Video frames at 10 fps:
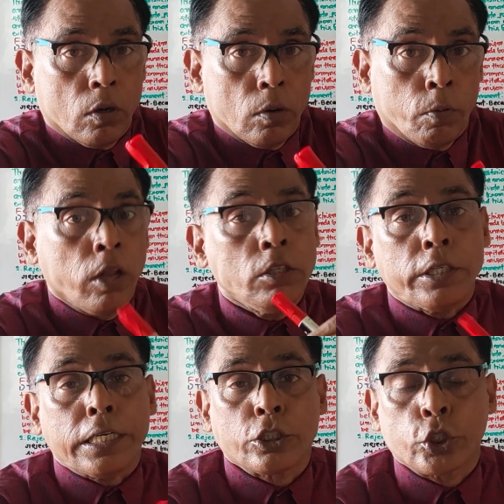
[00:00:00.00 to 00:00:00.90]

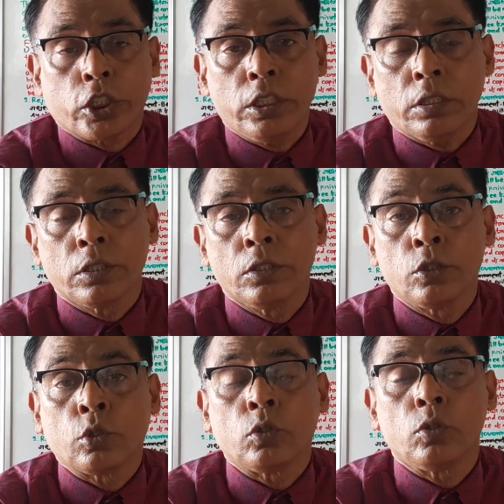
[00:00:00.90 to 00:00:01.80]
voluntary associations
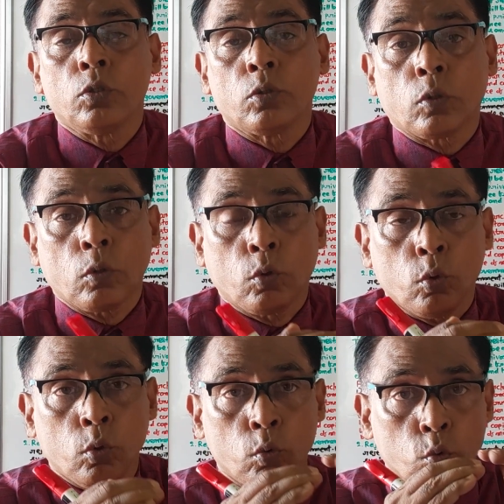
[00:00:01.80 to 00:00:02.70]
to
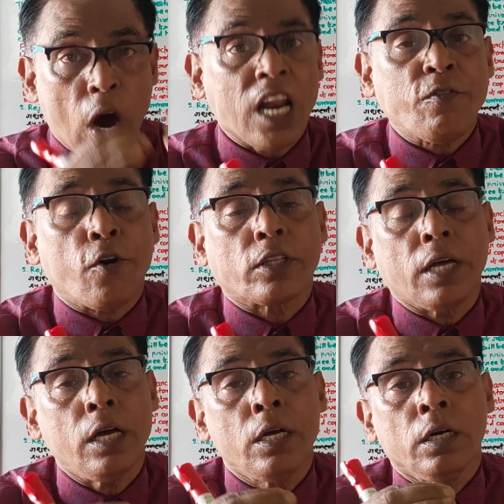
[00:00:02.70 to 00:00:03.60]
work for
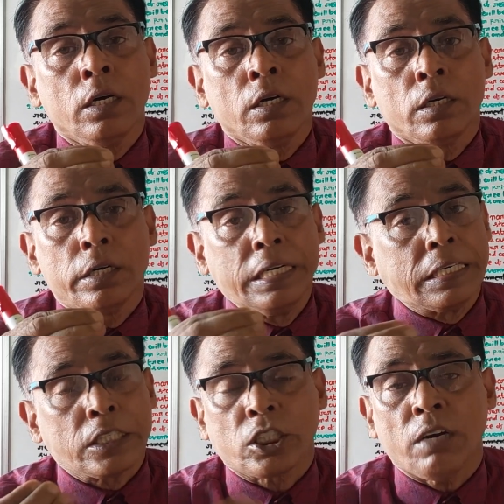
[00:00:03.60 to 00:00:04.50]
the
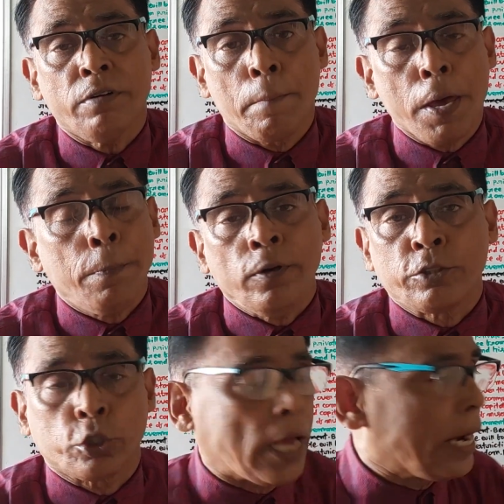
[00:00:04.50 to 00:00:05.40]
interest of people in
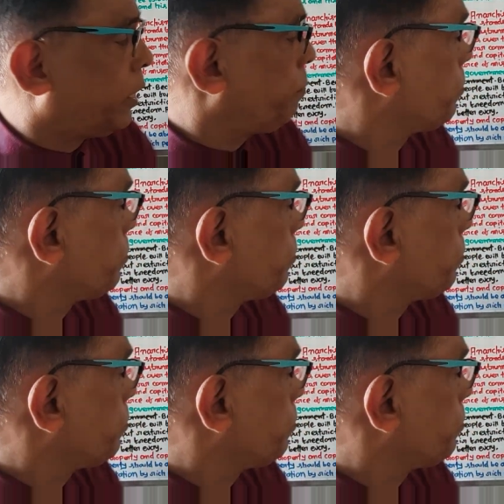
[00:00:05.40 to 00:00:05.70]
society.